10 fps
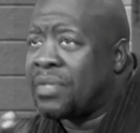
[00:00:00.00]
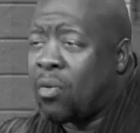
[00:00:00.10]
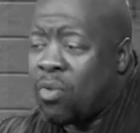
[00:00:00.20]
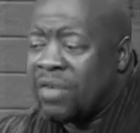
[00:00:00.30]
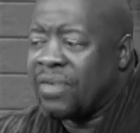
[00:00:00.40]
that
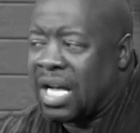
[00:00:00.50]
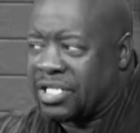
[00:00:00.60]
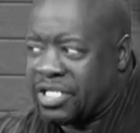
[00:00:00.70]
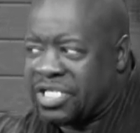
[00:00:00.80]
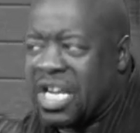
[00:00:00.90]
we've got
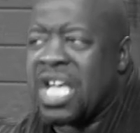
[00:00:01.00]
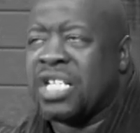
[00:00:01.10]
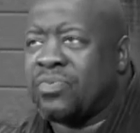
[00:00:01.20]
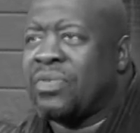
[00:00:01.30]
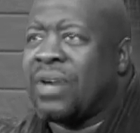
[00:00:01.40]
to
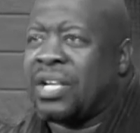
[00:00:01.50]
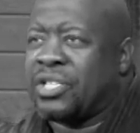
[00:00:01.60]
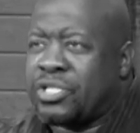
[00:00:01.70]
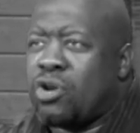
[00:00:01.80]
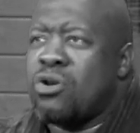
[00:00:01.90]
change. We've got
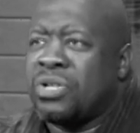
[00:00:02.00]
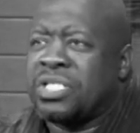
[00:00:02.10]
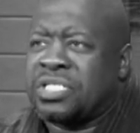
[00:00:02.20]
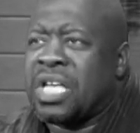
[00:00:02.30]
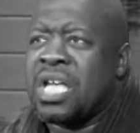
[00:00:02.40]
to turn
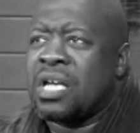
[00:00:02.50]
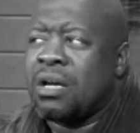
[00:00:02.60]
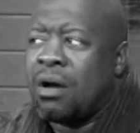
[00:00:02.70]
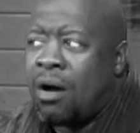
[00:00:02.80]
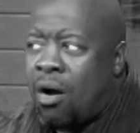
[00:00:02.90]
this thing
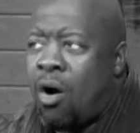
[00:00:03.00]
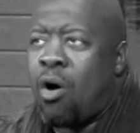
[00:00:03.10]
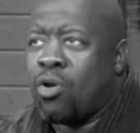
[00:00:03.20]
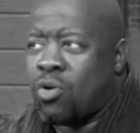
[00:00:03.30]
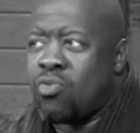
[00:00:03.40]

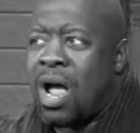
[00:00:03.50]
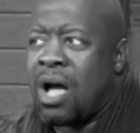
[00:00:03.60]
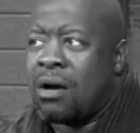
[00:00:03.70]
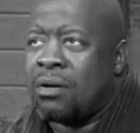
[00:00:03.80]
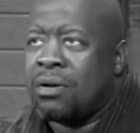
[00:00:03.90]
all around.